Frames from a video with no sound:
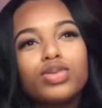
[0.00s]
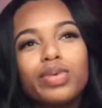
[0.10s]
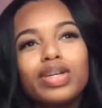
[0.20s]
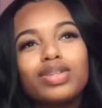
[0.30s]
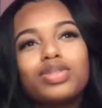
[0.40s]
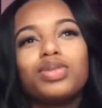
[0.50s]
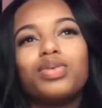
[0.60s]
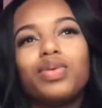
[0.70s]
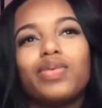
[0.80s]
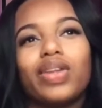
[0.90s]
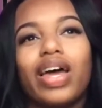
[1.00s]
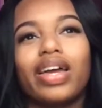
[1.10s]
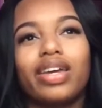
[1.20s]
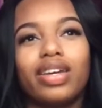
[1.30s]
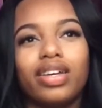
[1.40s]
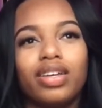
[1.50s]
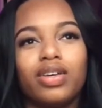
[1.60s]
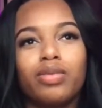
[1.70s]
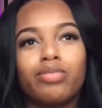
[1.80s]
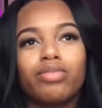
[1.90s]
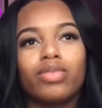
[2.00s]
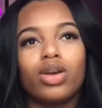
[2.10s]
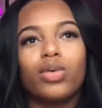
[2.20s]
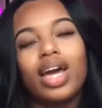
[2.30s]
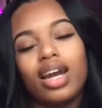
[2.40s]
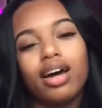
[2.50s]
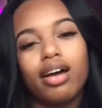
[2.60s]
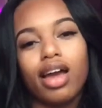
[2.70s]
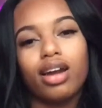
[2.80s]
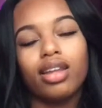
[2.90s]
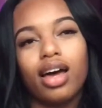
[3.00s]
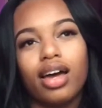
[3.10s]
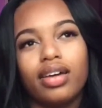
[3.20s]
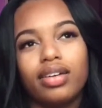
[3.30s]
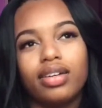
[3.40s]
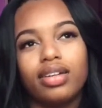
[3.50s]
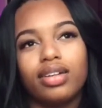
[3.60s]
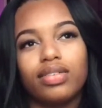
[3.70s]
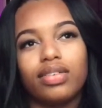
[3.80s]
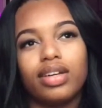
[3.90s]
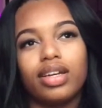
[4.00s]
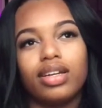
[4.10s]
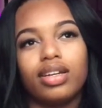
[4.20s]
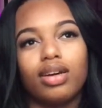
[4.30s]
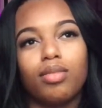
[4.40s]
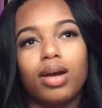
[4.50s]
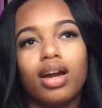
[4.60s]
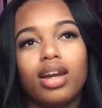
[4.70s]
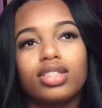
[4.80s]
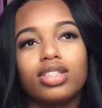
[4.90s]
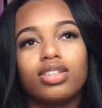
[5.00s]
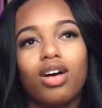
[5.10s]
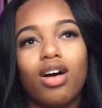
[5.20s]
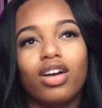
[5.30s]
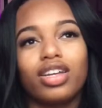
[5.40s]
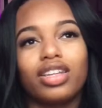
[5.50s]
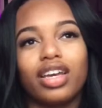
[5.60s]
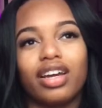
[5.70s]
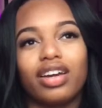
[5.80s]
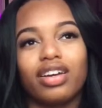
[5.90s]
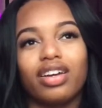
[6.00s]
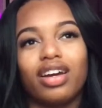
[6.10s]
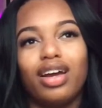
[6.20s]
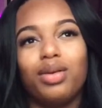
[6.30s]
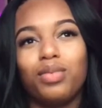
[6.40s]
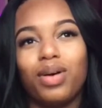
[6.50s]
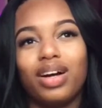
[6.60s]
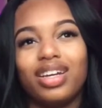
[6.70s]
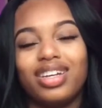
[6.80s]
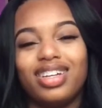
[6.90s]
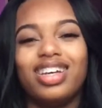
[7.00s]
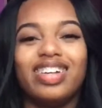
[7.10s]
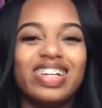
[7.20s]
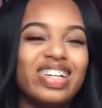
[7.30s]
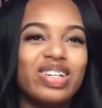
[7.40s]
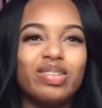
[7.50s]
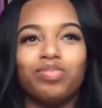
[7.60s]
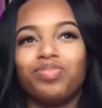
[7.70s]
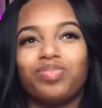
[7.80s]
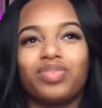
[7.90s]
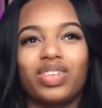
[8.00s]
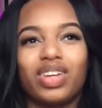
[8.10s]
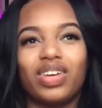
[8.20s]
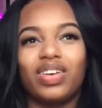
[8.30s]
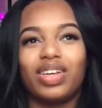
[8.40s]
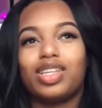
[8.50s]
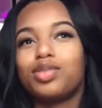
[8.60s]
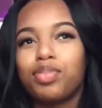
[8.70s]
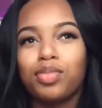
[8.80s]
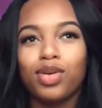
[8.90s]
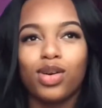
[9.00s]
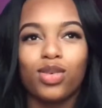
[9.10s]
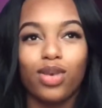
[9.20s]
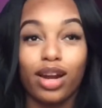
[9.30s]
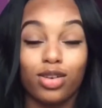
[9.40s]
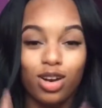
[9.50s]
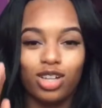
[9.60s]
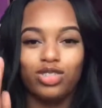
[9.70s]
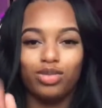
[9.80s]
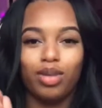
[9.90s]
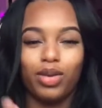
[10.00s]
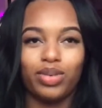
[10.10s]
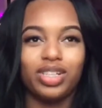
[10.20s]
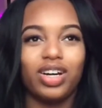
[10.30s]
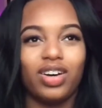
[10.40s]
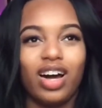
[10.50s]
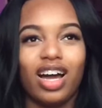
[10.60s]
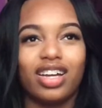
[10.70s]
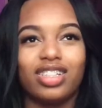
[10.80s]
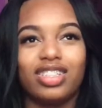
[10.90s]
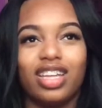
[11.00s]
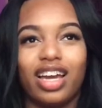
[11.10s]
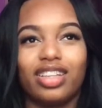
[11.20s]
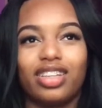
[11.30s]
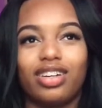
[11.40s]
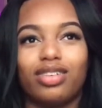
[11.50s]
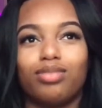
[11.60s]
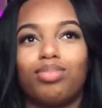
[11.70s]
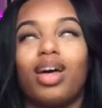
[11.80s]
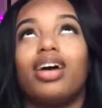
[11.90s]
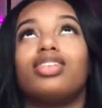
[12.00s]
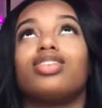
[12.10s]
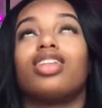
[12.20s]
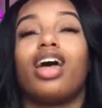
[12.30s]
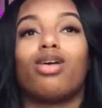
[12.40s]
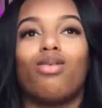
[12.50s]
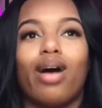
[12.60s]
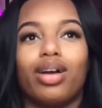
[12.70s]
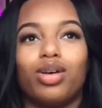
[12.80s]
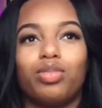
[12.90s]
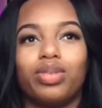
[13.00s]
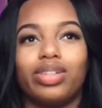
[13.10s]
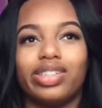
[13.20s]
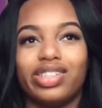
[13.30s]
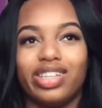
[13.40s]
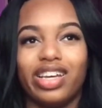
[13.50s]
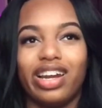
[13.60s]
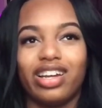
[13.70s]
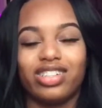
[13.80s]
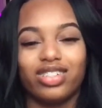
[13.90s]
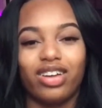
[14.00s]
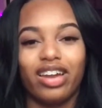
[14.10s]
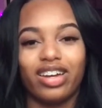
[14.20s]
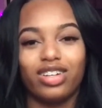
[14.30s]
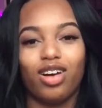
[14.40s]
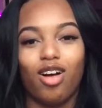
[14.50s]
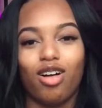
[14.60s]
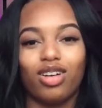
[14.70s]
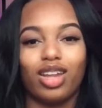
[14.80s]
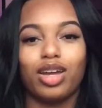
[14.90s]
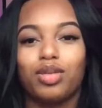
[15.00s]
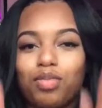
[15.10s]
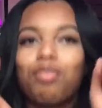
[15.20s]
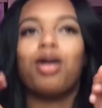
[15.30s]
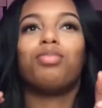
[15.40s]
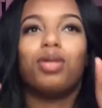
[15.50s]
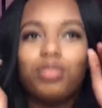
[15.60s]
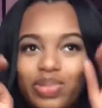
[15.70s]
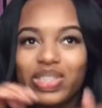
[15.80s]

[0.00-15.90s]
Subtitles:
week or two we were like, we kind of hung out a lot, and oh my god, it's a dog in there. I want it. Like these people are right across from my window. Like their blinds are like wide open, and I just saw like a dog like pop up.